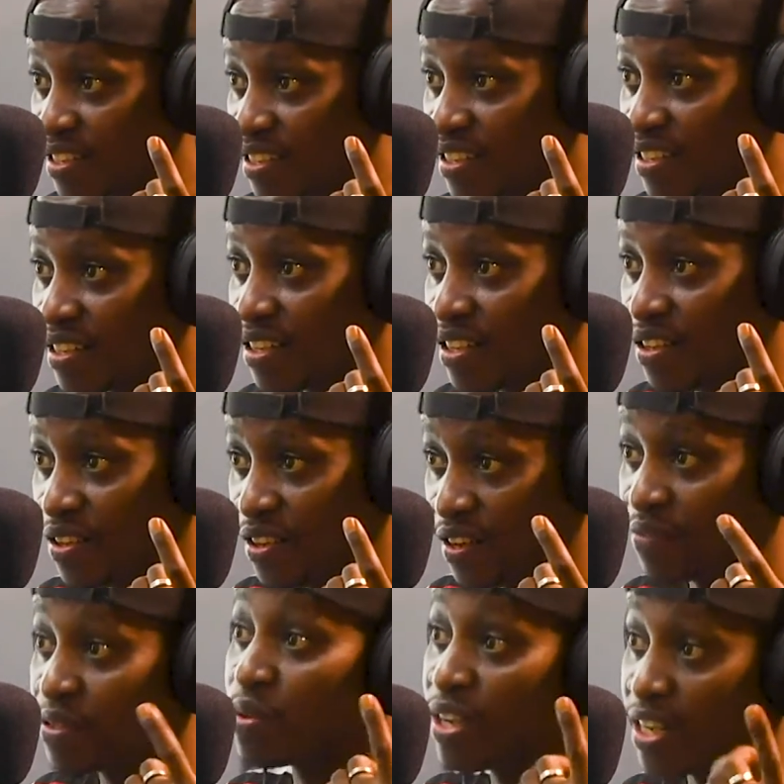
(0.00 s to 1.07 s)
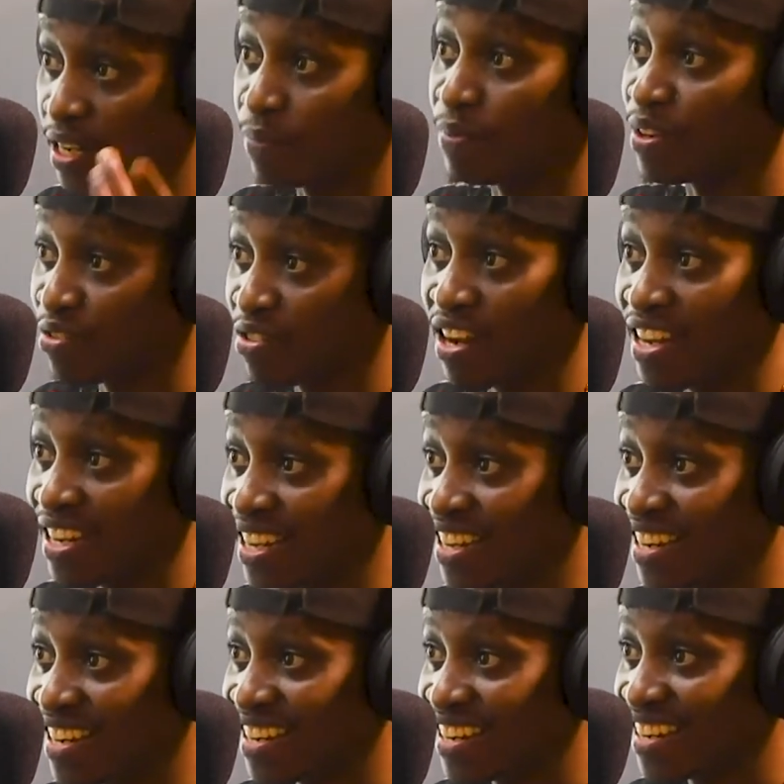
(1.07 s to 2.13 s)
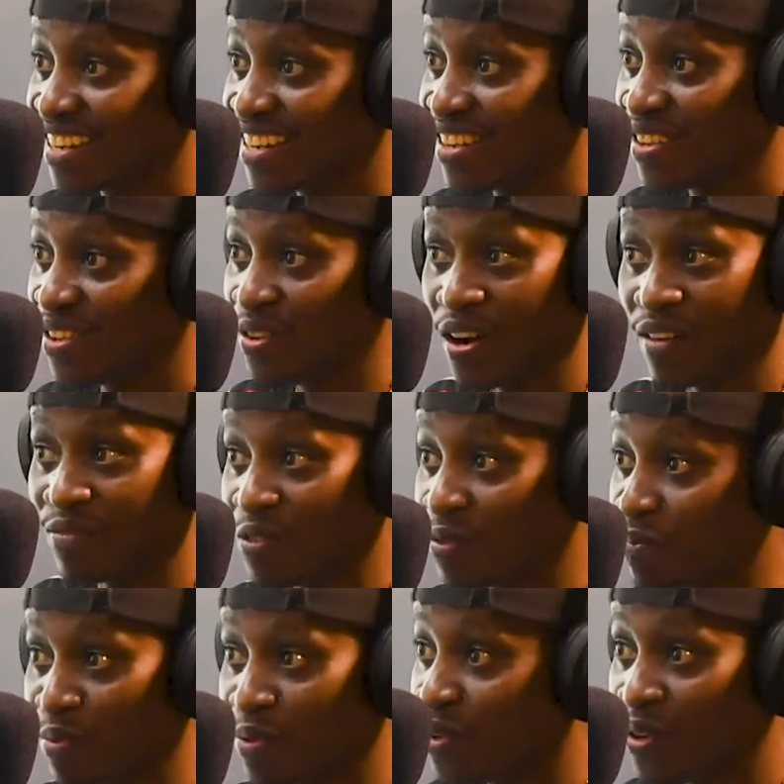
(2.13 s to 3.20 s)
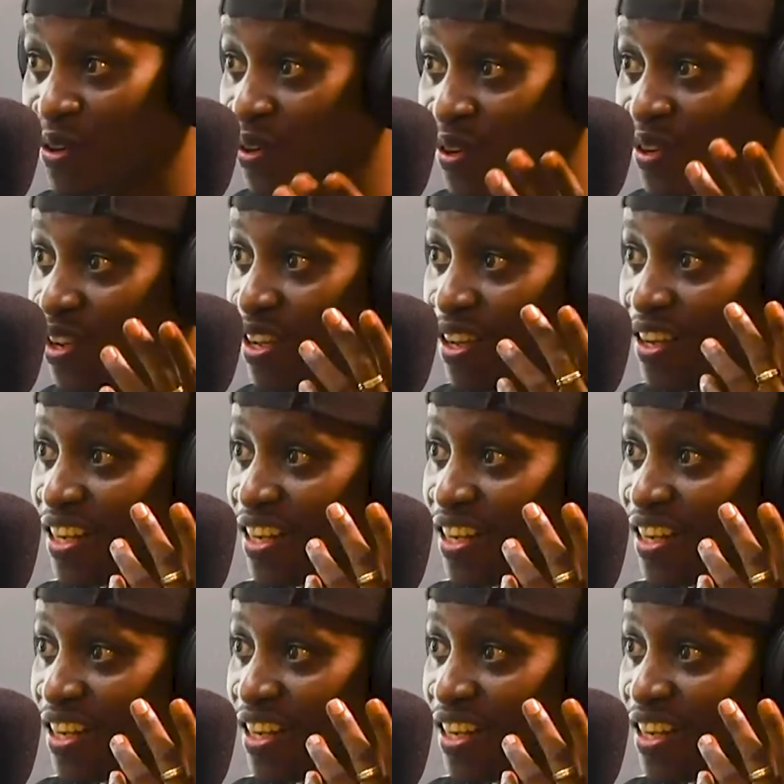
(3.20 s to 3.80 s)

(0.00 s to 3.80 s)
Yeah. You have to get up and try again. Oh, yeah. You have no. That's you, good.